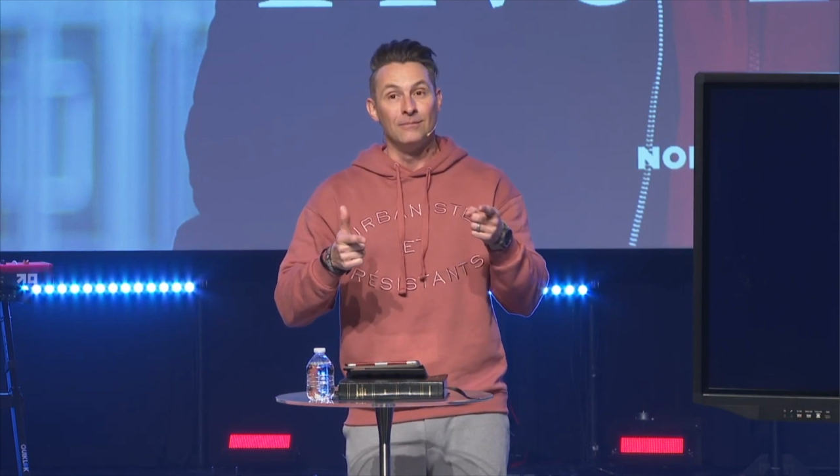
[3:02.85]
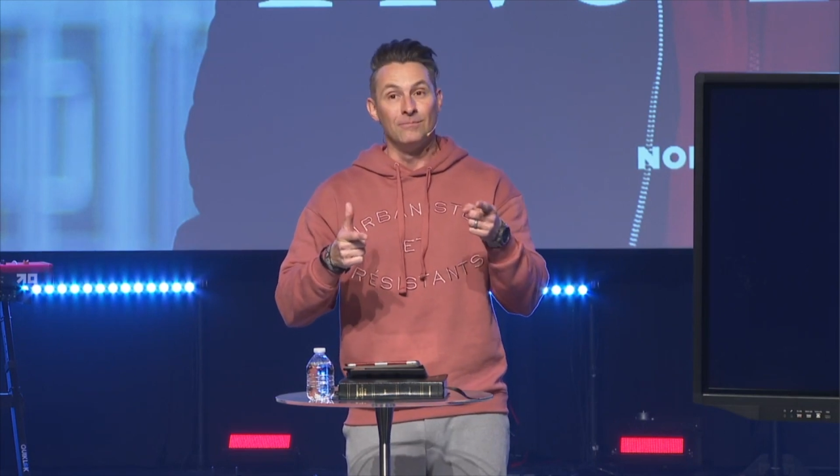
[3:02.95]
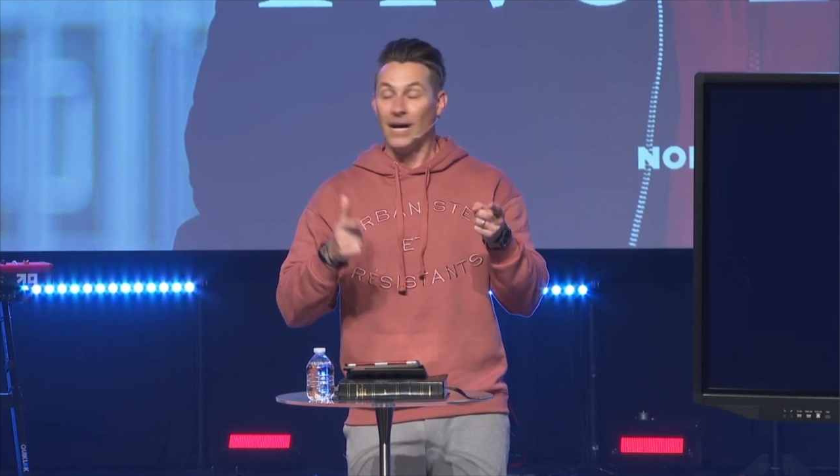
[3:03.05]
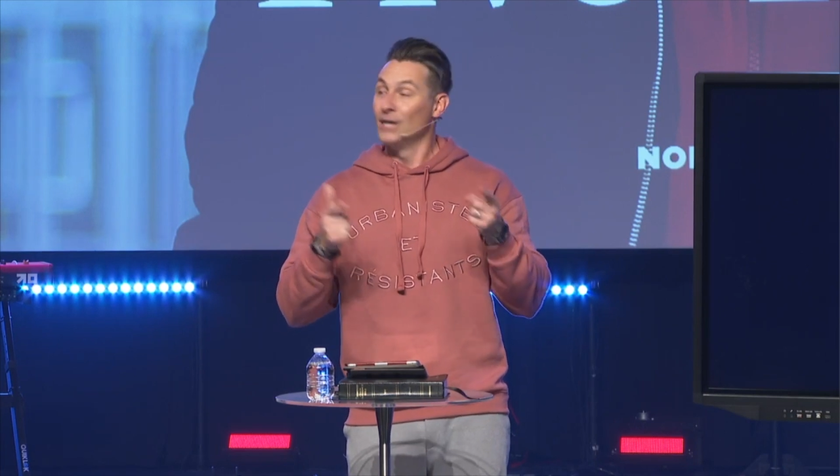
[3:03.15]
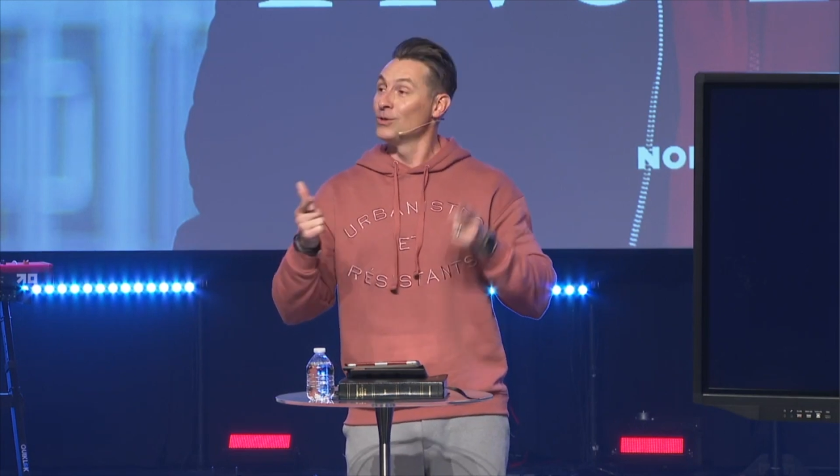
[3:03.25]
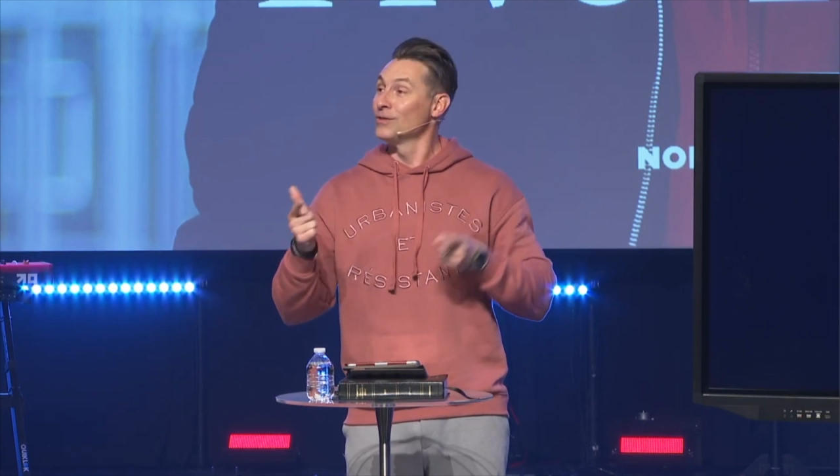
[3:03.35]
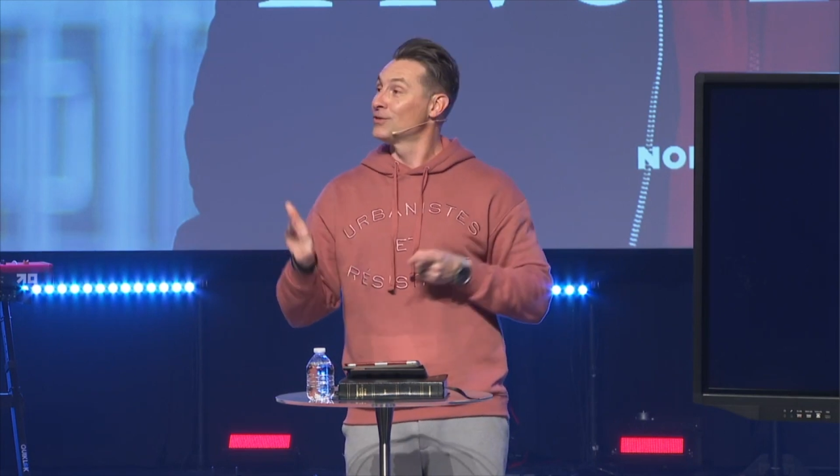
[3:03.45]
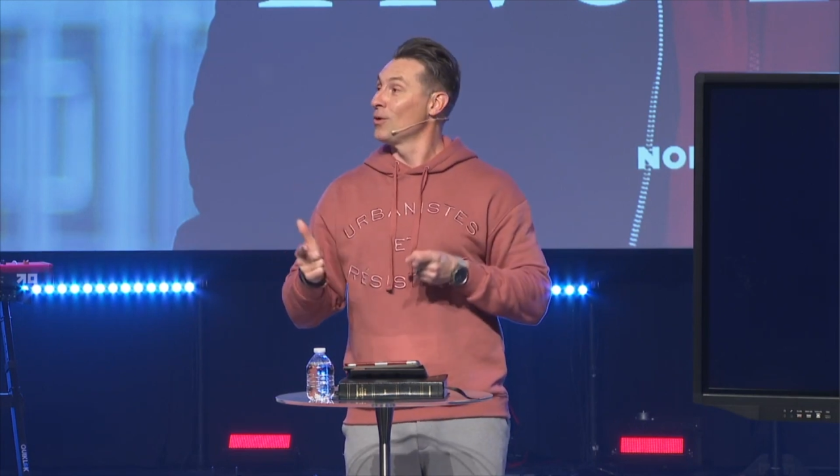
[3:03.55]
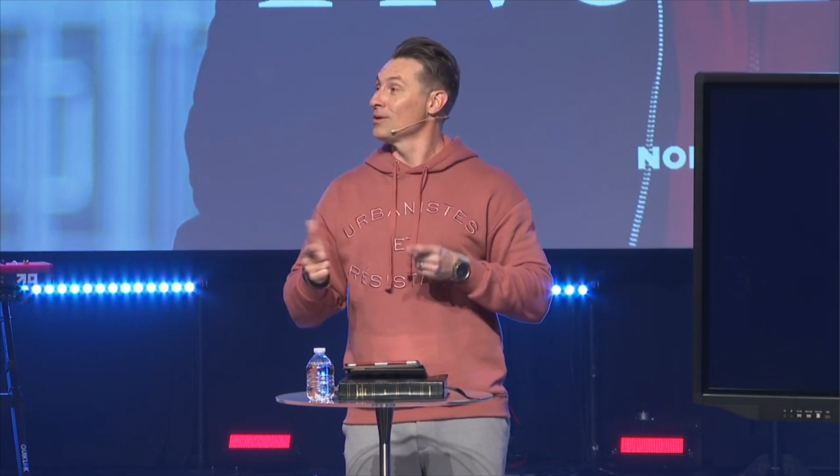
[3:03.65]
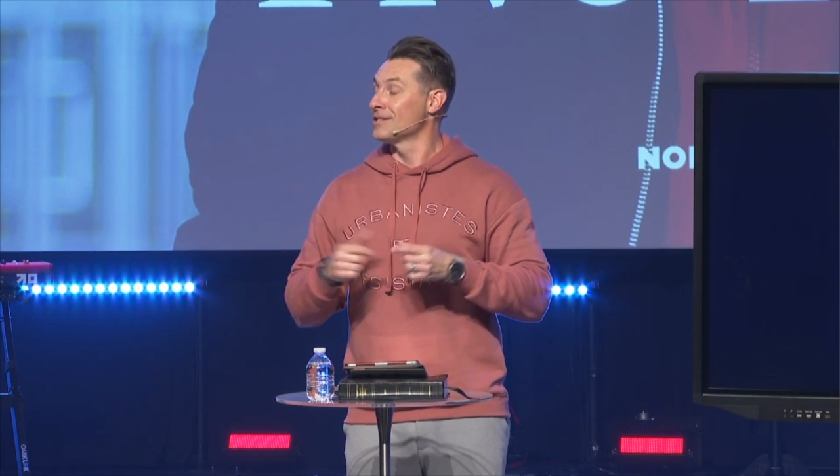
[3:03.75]
Mine would, of
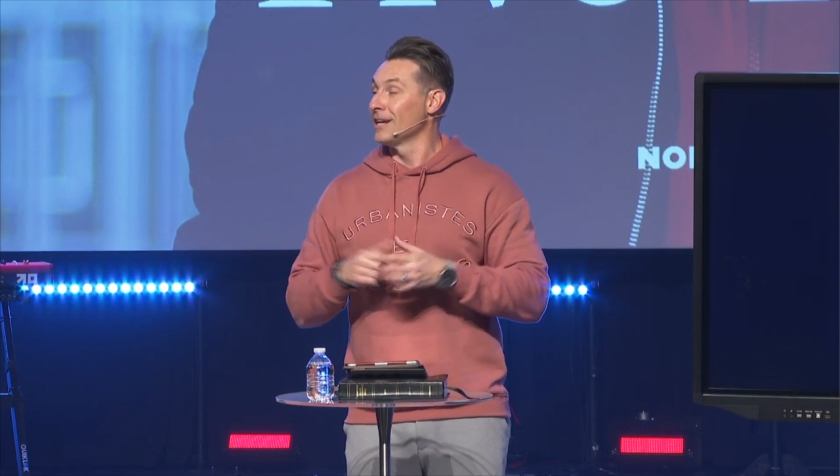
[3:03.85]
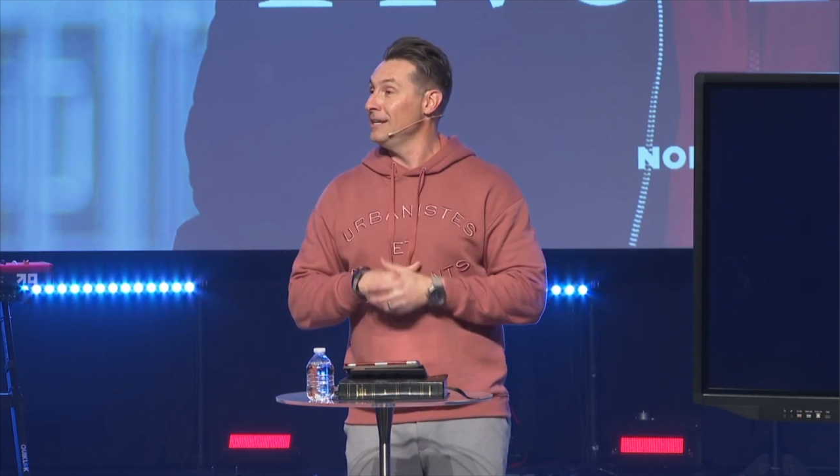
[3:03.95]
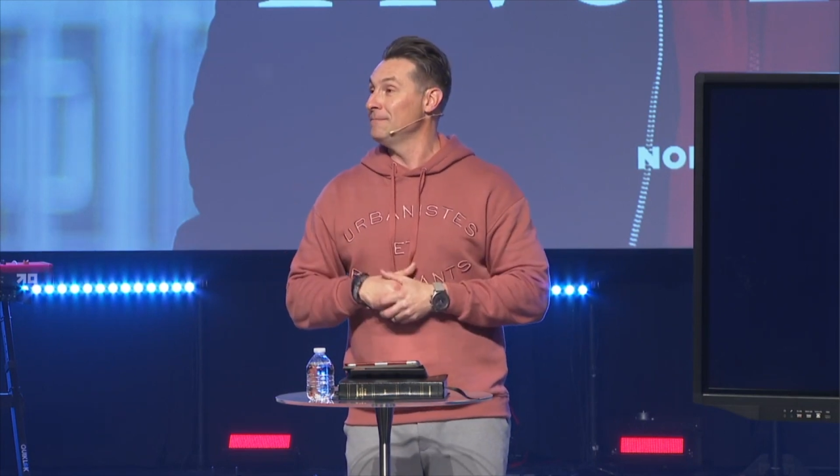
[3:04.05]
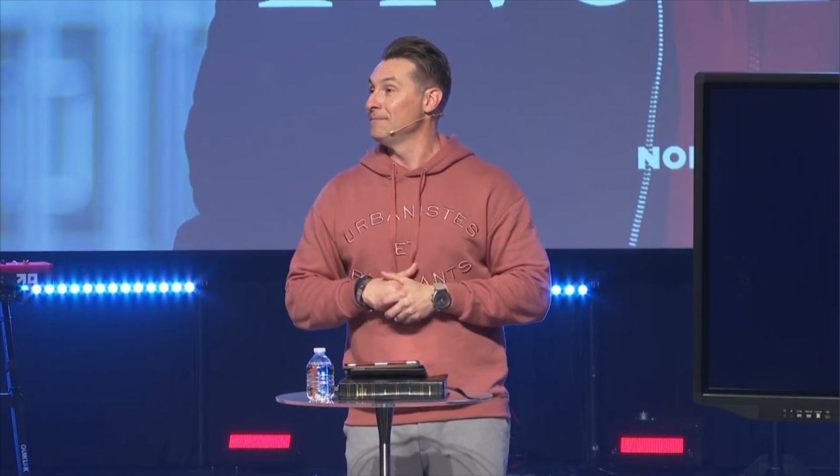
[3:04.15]
course, say